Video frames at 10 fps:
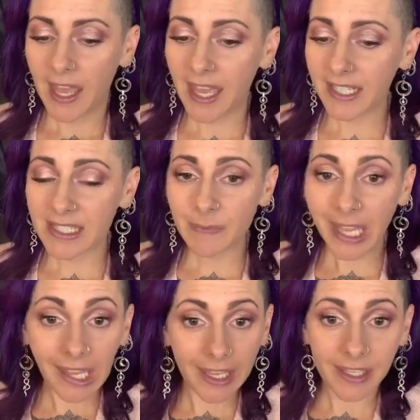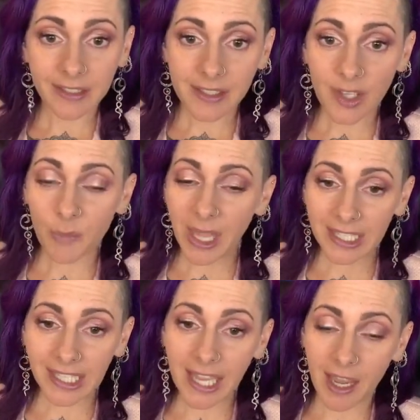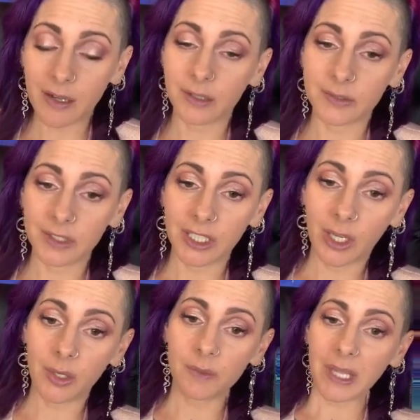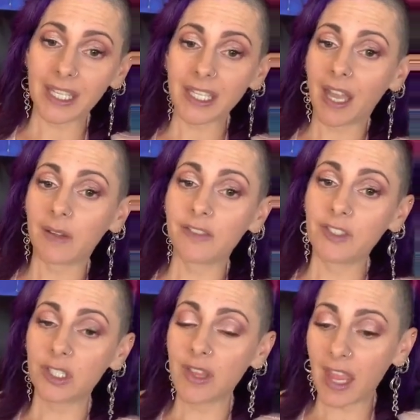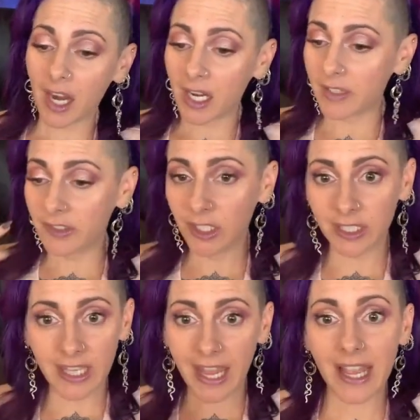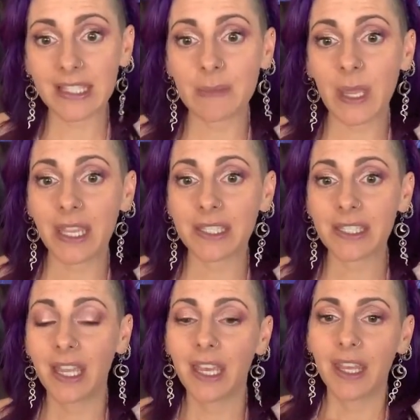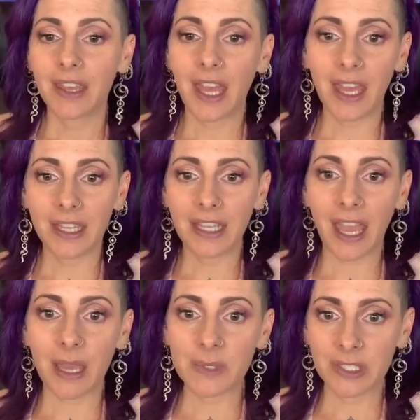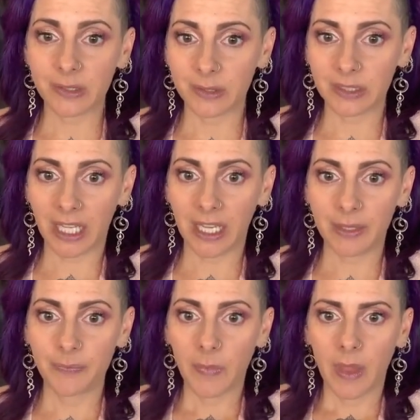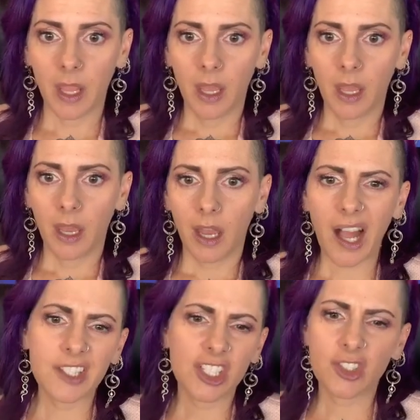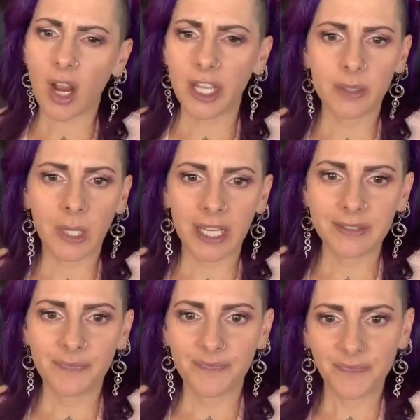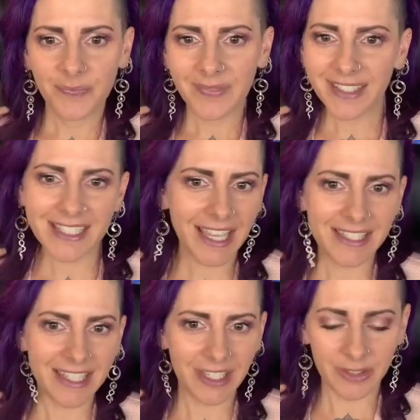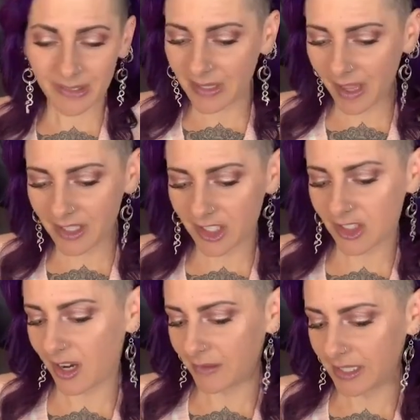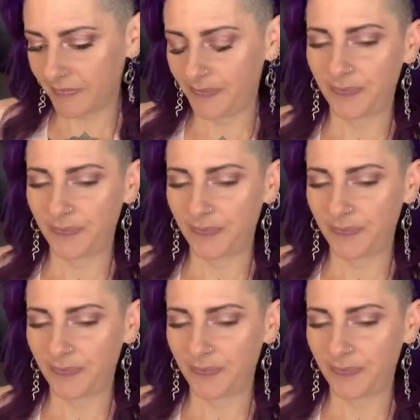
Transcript: And it's a biggie. So make it count, you know, make it count. If you're there, if you're in that headspace, then absolutely. I'll just draw you one because I see you. So I'll just draw one.